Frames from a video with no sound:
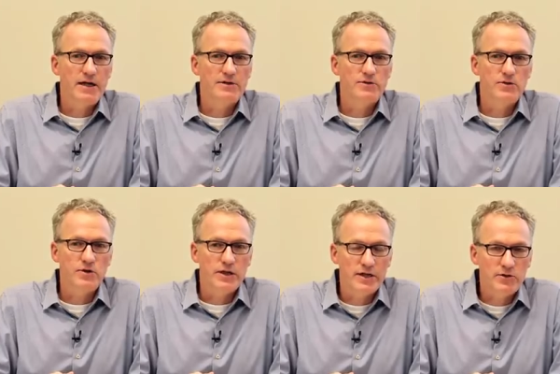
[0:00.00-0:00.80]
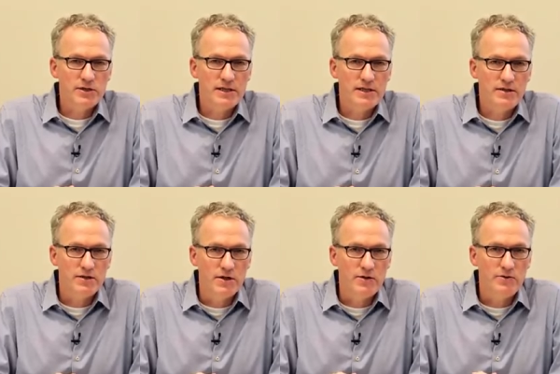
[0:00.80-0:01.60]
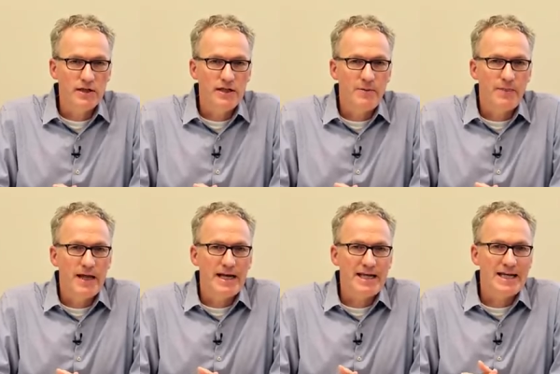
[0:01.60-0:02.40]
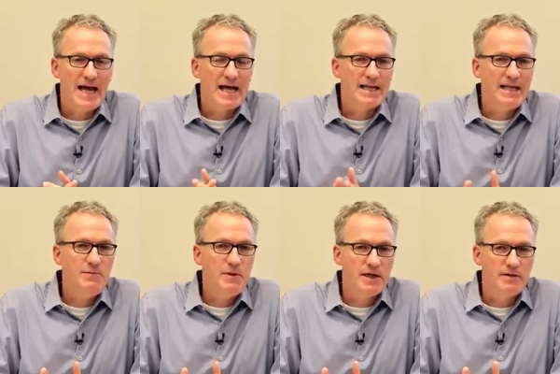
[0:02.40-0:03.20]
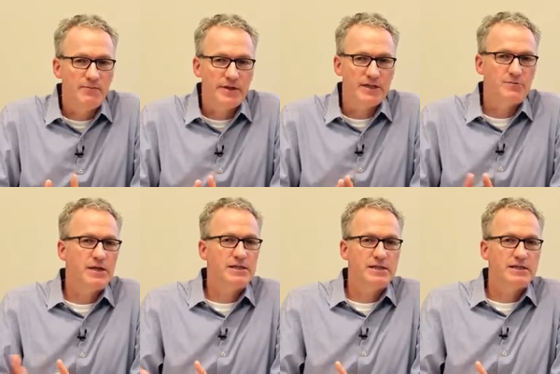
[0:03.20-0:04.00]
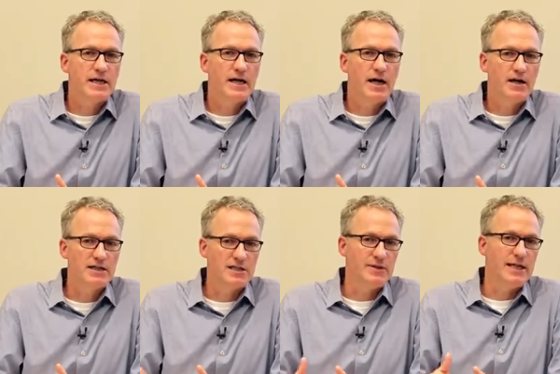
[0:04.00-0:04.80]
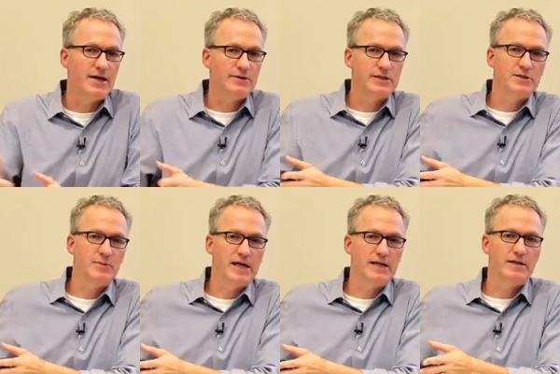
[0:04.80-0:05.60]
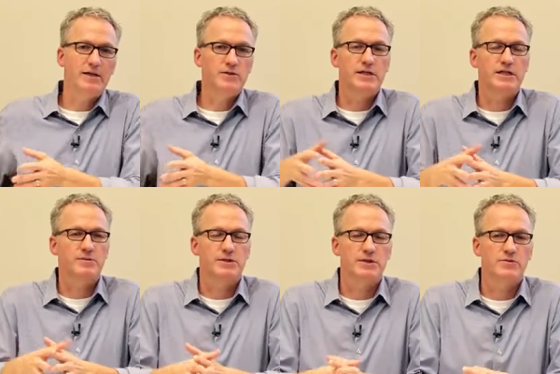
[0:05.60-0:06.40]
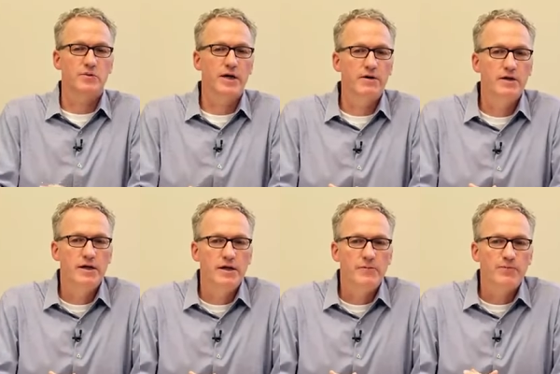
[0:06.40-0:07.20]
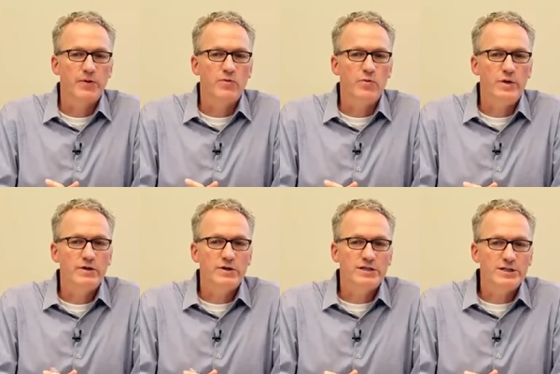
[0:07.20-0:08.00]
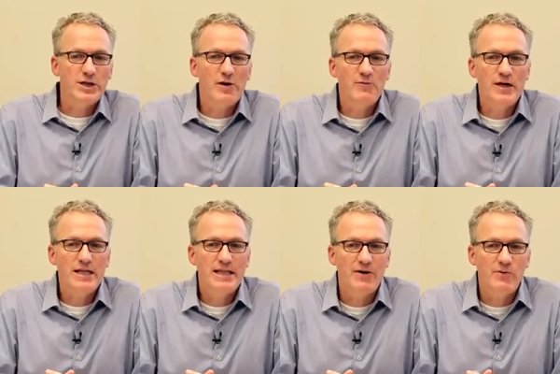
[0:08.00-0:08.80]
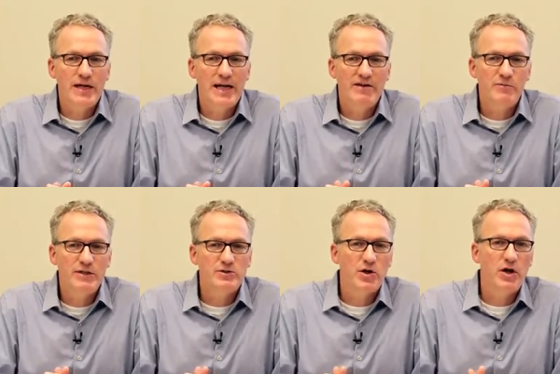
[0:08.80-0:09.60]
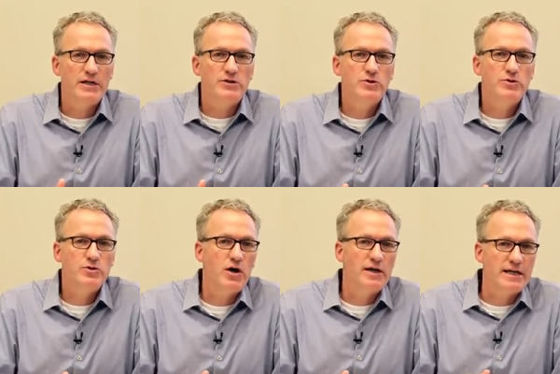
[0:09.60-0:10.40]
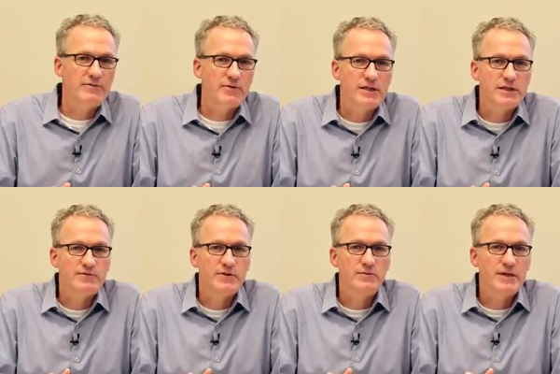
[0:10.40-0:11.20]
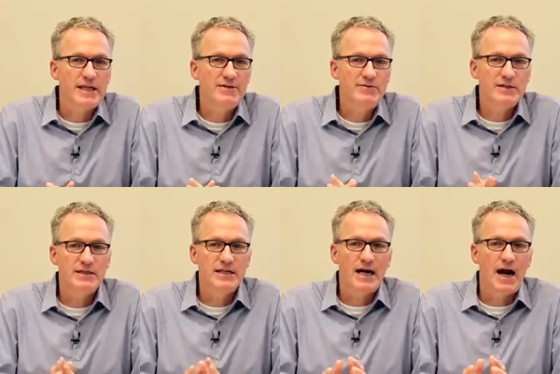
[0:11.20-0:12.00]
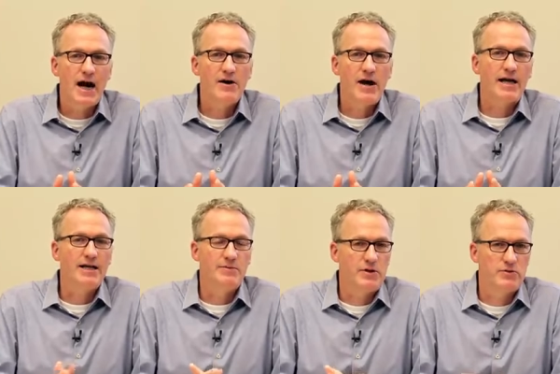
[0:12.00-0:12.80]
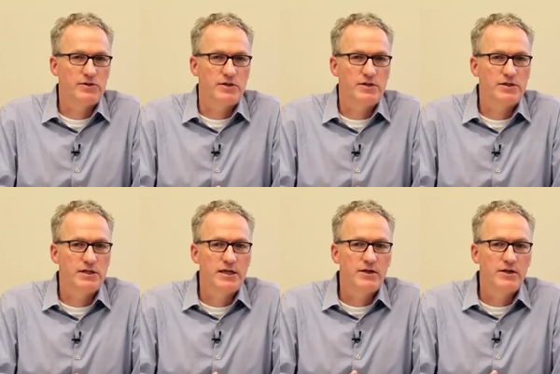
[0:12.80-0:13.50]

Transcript: it's interesting to note that in academia, and especially in psychology, but now it's expanding to other disciplines as well, we are discovering that we have been drawing too strong an inference from even our academic research.